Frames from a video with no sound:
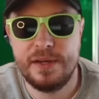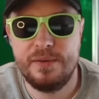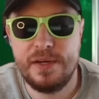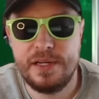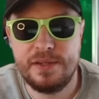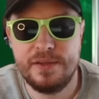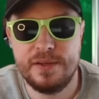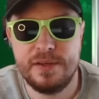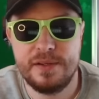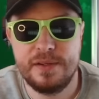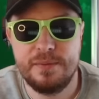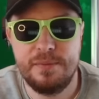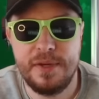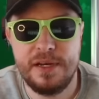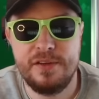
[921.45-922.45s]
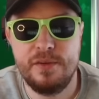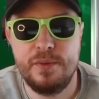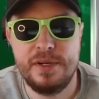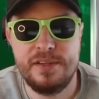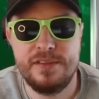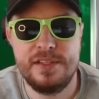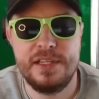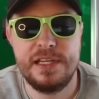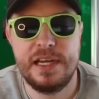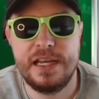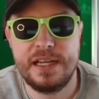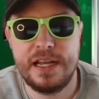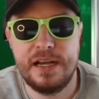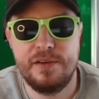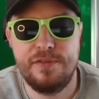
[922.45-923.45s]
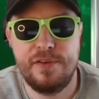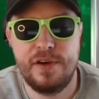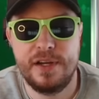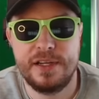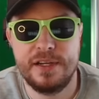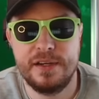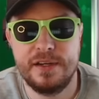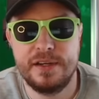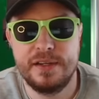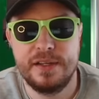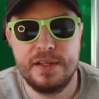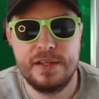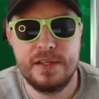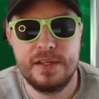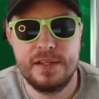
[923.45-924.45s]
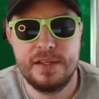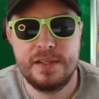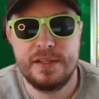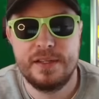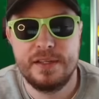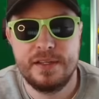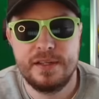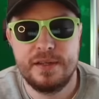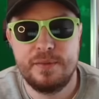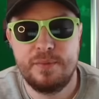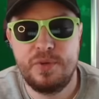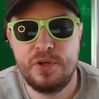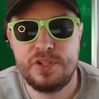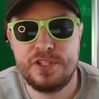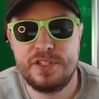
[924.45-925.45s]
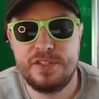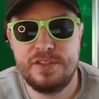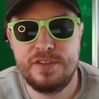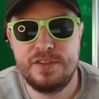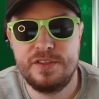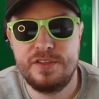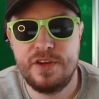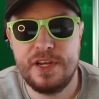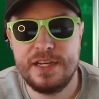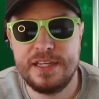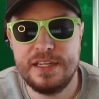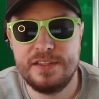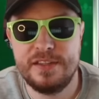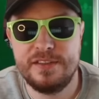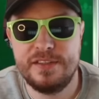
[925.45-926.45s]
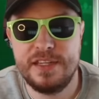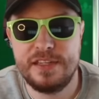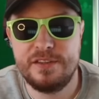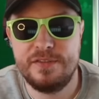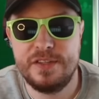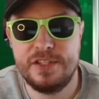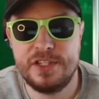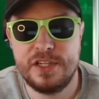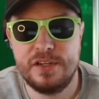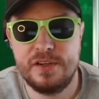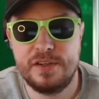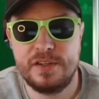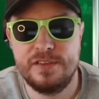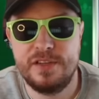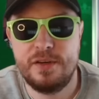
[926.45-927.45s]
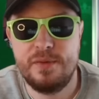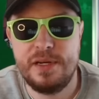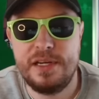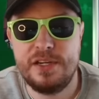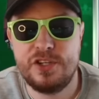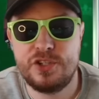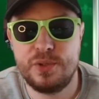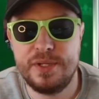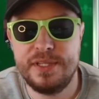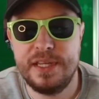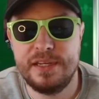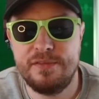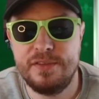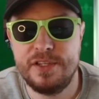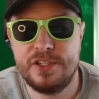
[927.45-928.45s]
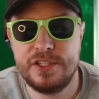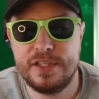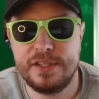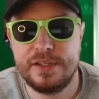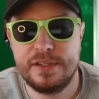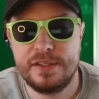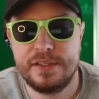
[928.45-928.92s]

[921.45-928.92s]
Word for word: I really could. But I do want to see, like, how far I can push to try to get this next feature unlocked. Because I really enjoyed that feature.